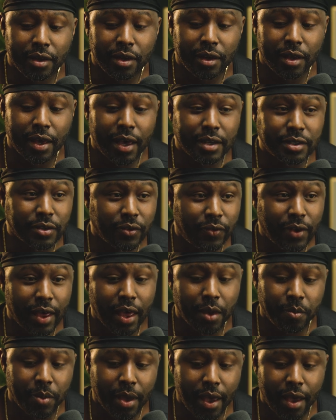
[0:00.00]
It has a
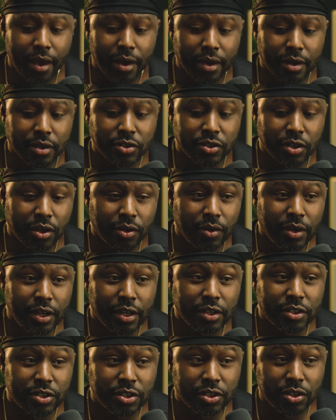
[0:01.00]
flat bag, so
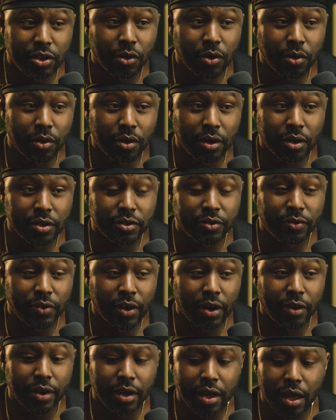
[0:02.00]
it stores
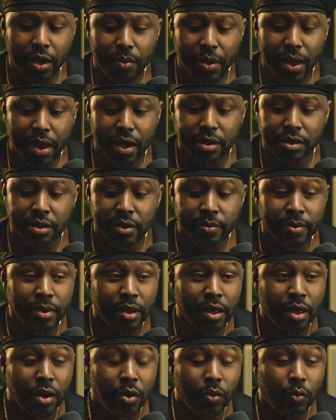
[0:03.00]
very compact.
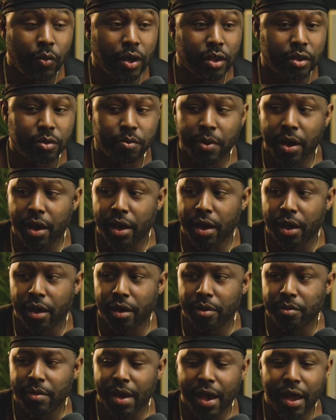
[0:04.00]
With
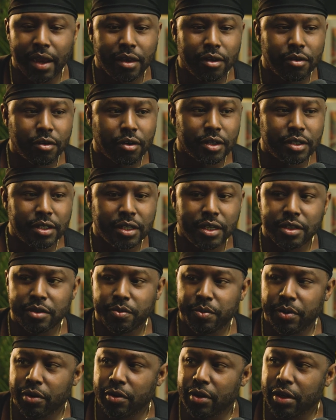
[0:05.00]
my Manny Ortiz
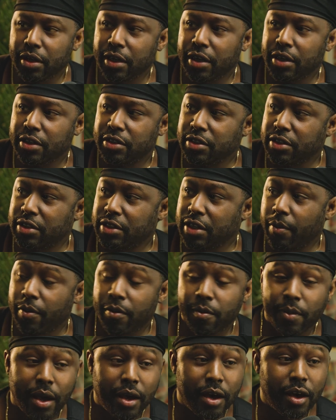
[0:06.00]
beauty dish and some
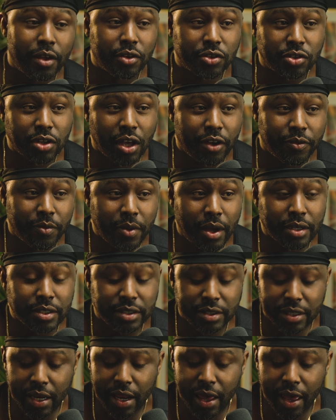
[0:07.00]
of my other soft
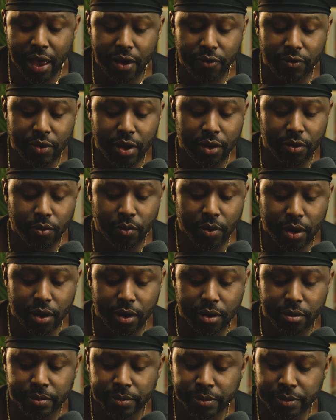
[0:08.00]
boxes that I have lying
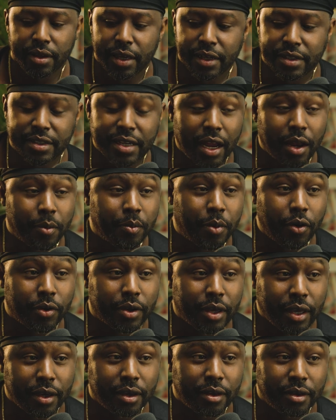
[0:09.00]
around, it's kind of
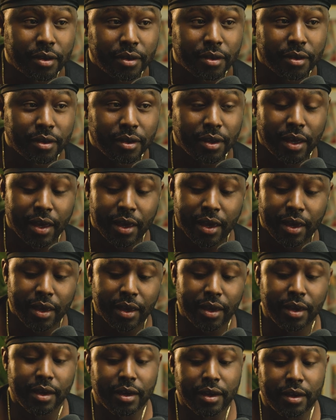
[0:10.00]
bulky.
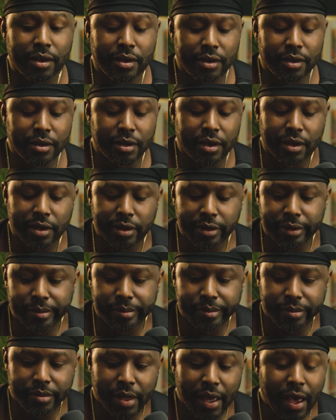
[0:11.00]
And
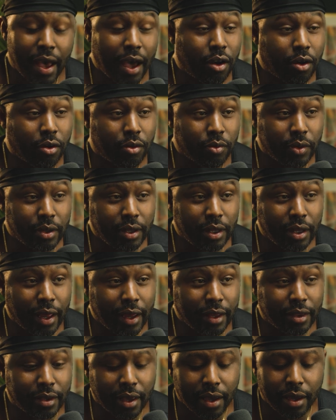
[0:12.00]
I don't really
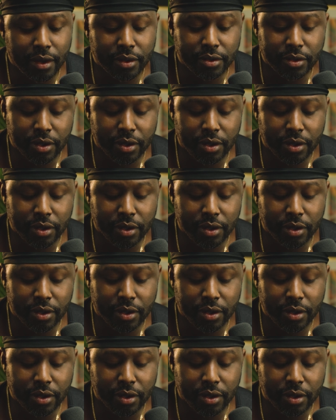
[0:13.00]
like that.